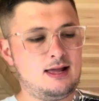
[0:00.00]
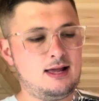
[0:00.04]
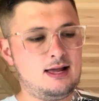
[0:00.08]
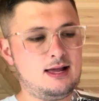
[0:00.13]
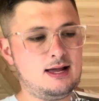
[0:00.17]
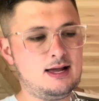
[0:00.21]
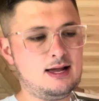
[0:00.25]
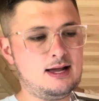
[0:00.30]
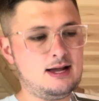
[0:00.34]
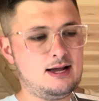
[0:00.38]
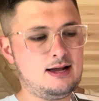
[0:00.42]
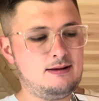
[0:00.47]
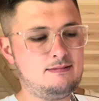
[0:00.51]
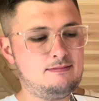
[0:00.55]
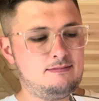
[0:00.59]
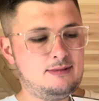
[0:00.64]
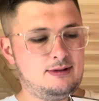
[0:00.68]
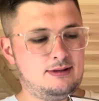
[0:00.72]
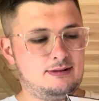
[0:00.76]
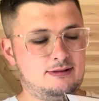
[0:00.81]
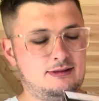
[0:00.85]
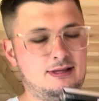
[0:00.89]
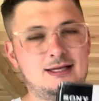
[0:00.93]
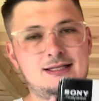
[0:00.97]
Um,
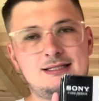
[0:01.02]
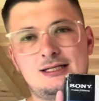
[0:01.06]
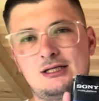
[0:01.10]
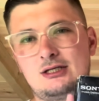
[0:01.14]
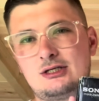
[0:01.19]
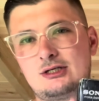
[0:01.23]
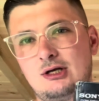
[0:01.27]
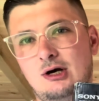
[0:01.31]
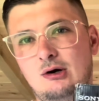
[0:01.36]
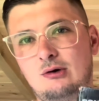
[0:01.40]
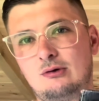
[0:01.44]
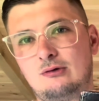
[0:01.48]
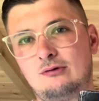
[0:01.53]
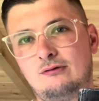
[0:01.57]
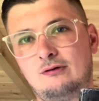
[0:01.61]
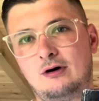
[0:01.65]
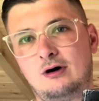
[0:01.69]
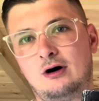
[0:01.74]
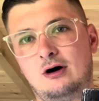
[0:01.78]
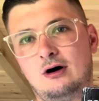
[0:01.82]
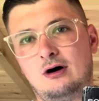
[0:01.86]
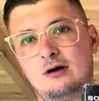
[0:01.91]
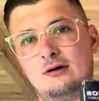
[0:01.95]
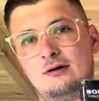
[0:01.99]
this is sold
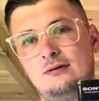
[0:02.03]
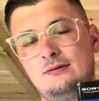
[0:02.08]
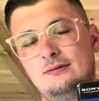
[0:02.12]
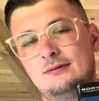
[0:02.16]
for,